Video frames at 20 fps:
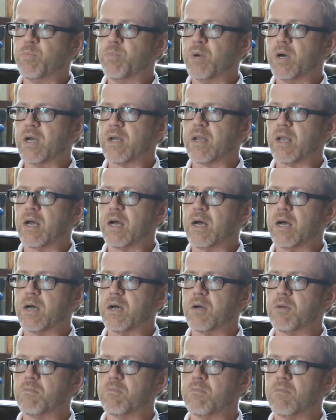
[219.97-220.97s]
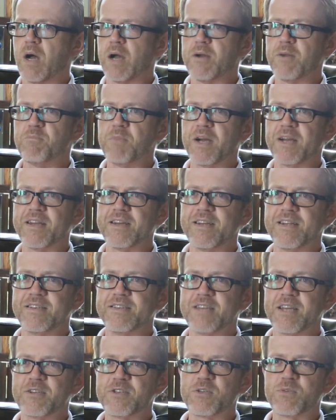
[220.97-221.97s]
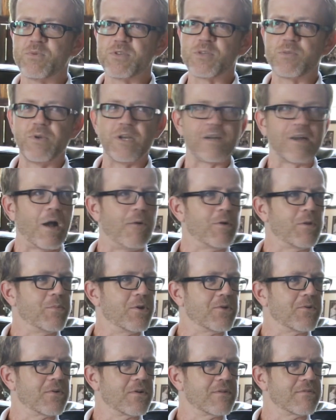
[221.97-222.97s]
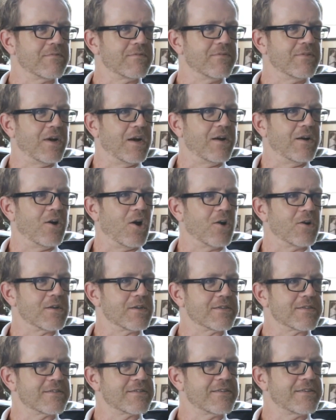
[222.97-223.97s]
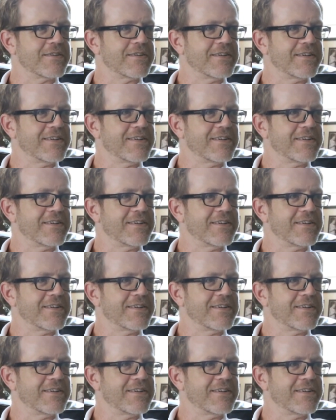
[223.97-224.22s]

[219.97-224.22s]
But my intention was to be a comic book artist.